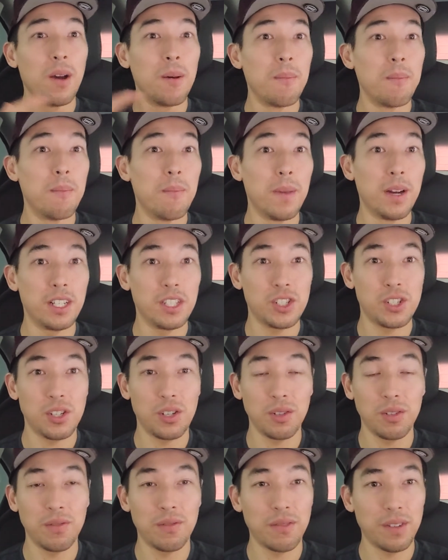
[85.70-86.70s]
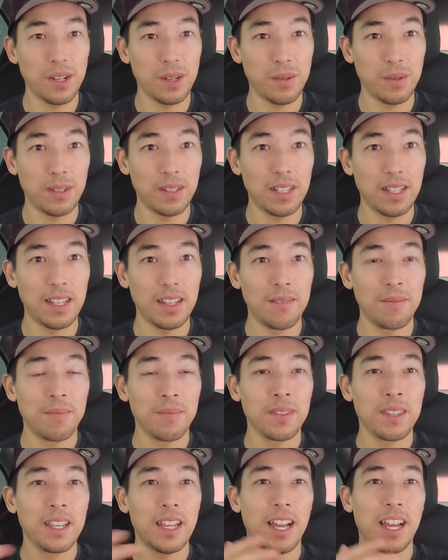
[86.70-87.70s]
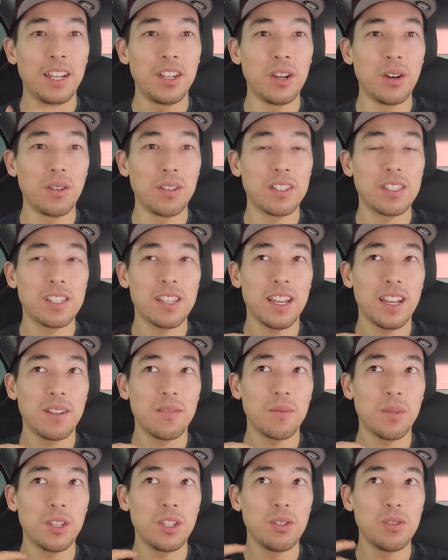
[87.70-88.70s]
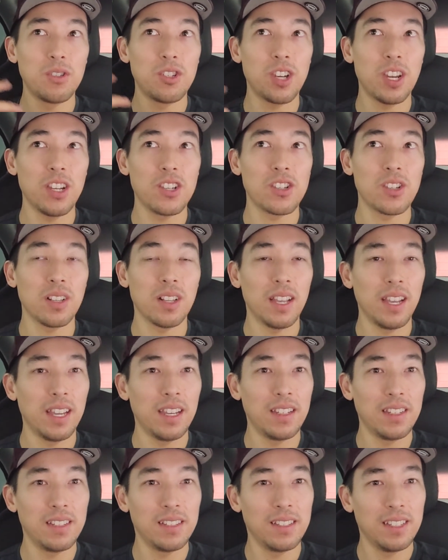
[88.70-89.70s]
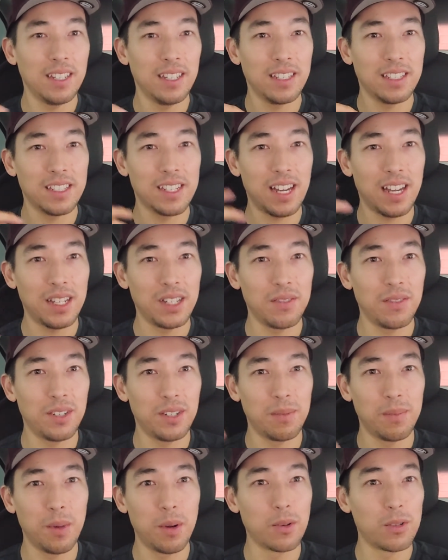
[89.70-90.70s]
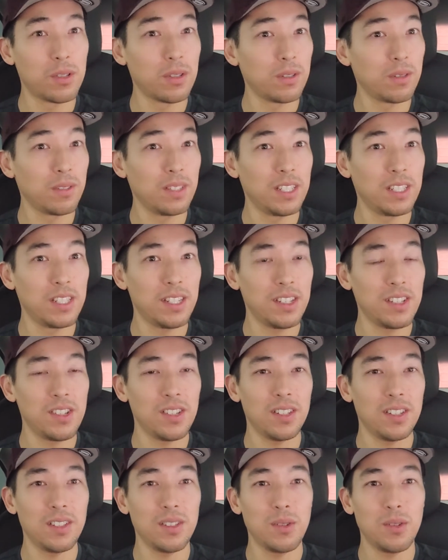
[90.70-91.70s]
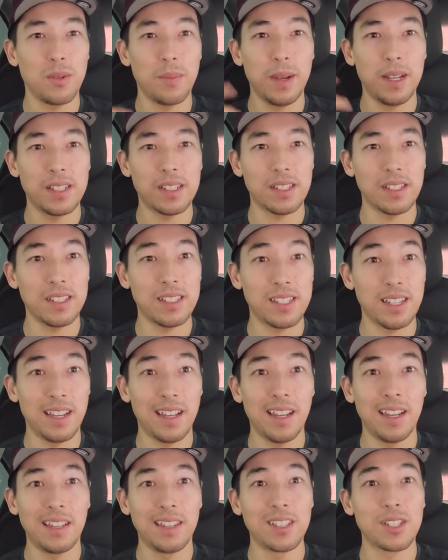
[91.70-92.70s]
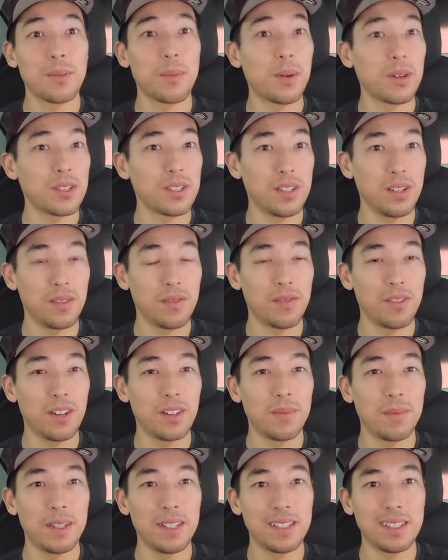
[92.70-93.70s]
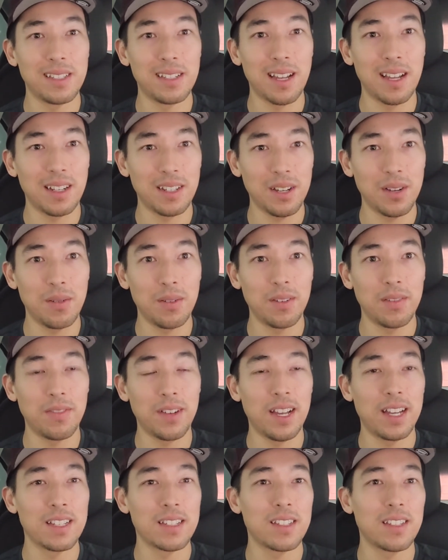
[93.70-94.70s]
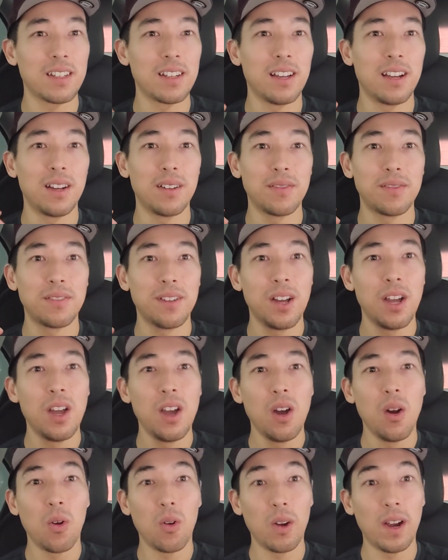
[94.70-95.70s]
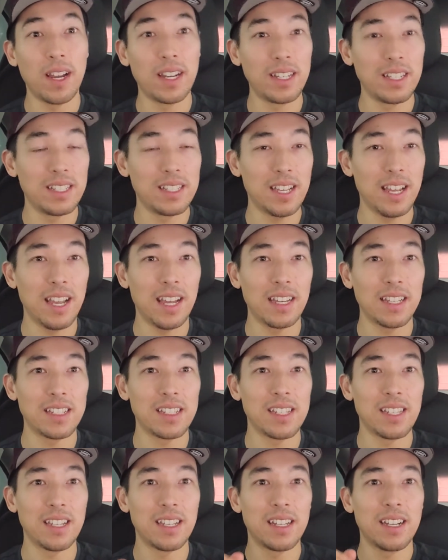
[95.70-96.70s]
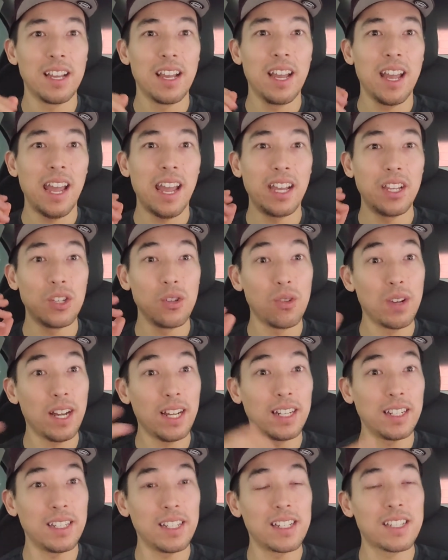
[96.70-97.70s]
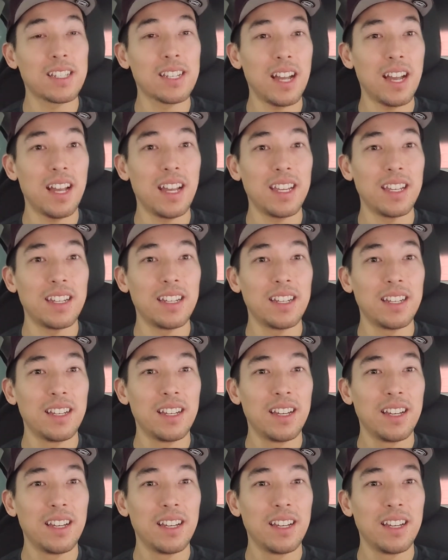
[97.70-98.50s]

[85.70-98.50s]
much too frequently. I noticed that when you change a lane, it's kind of an emotional decision. You're basically saying, this person in front of me is not going fast enough, or I need to exit. And you kind of decide